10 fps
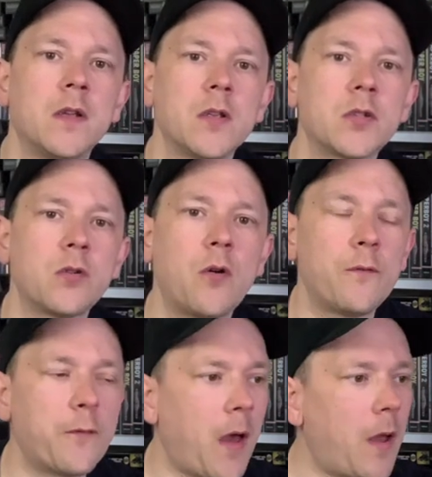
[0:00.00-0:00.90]
sort
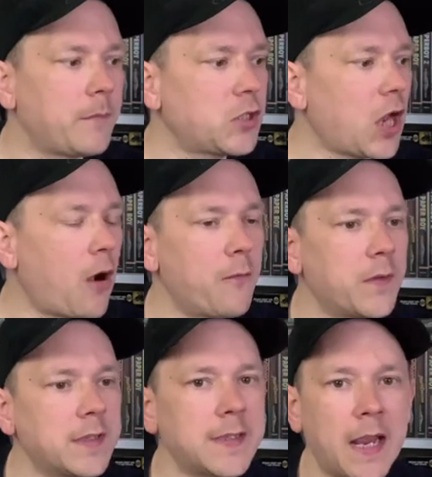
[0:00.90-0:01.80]
of um,
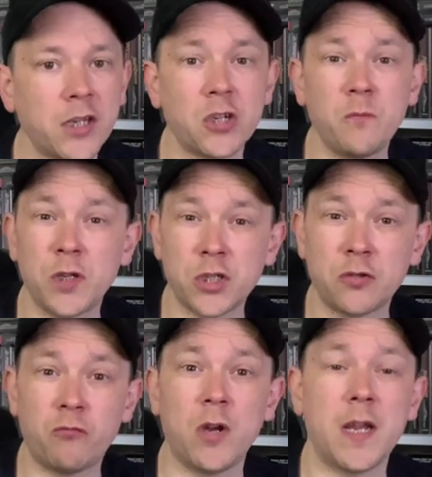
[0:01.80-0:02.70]
shelving section, which
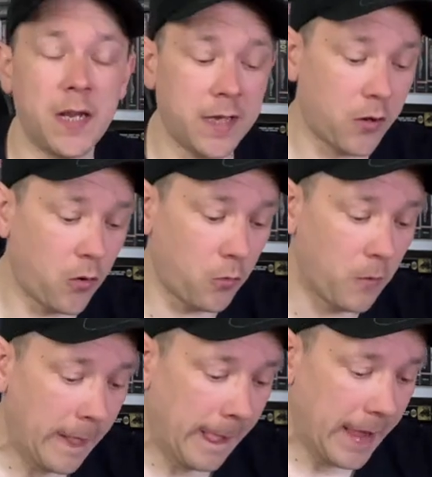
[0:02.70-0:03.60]
is really cool.
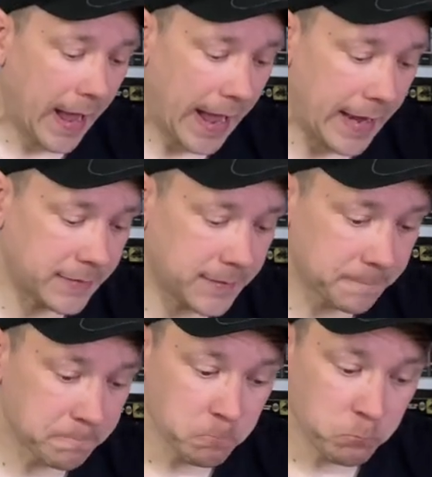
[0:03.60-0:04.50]
And
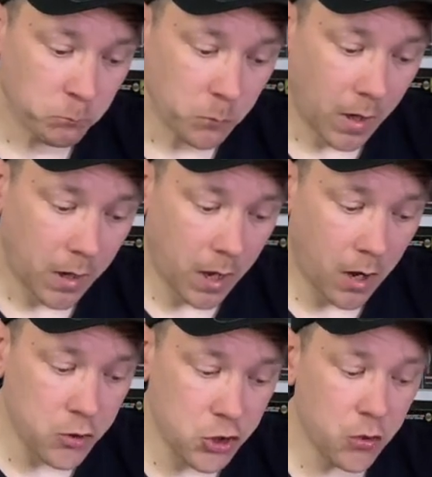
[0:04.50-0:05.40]

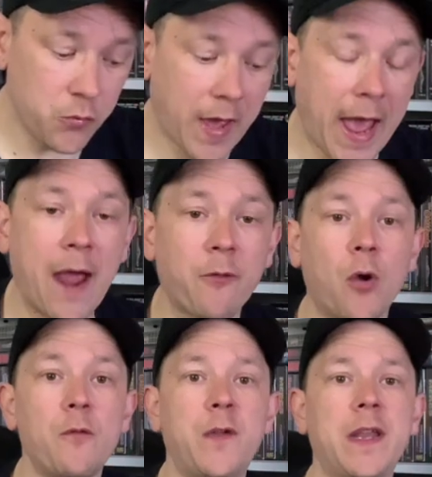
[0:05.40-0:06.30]
I knew that
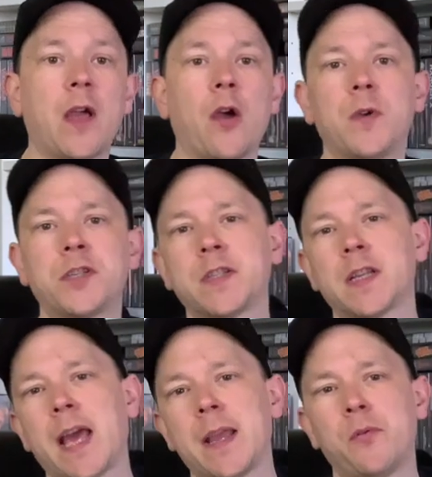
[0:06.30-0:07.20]
Arrow Video, which is a
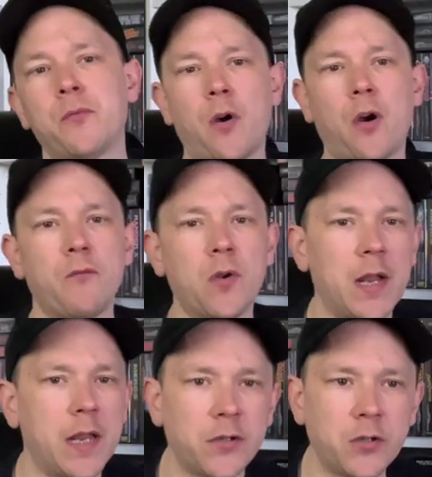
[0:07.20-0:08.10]
label that I
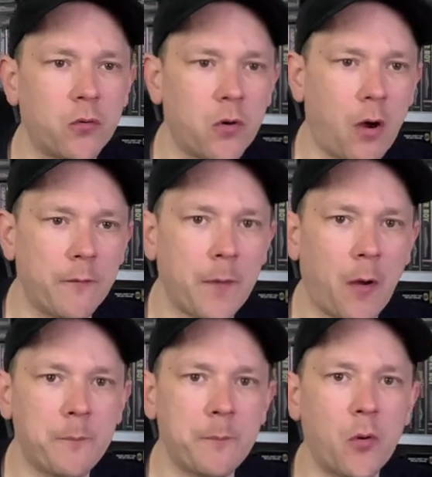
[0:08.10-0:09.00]
really adore, I've,
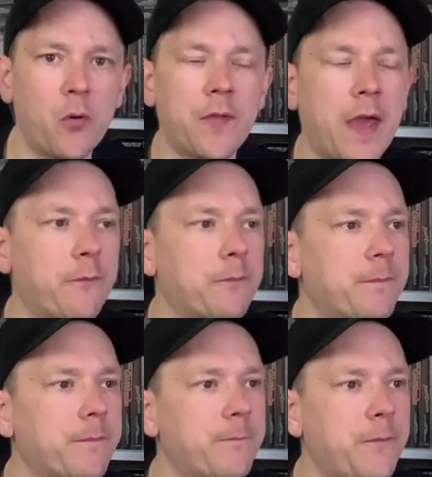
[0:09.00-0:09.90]
I've bought their
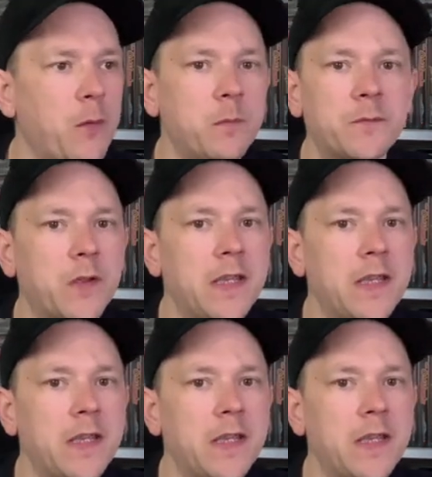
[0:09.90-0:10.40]
films for